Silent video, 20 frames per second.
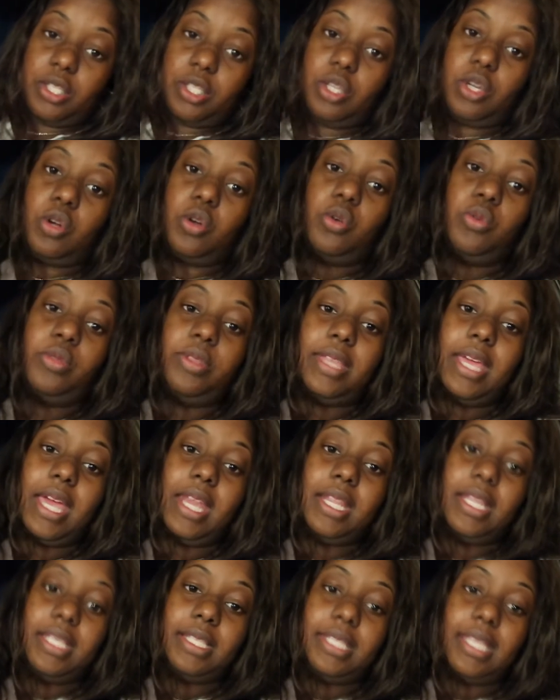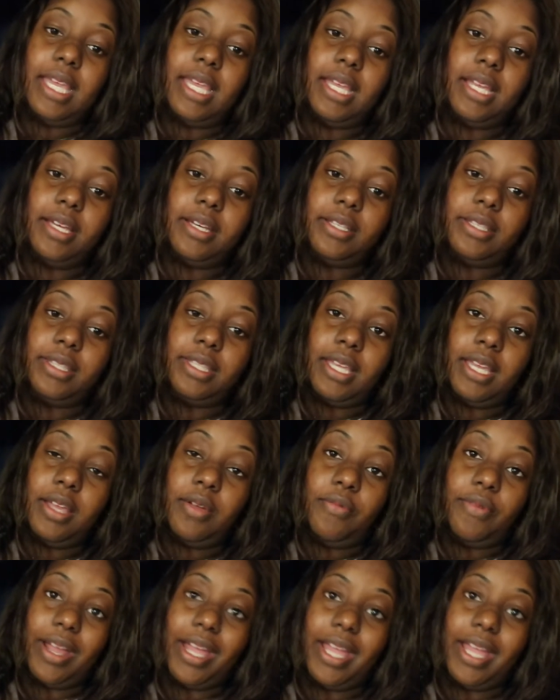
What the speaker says: so that is a good thing,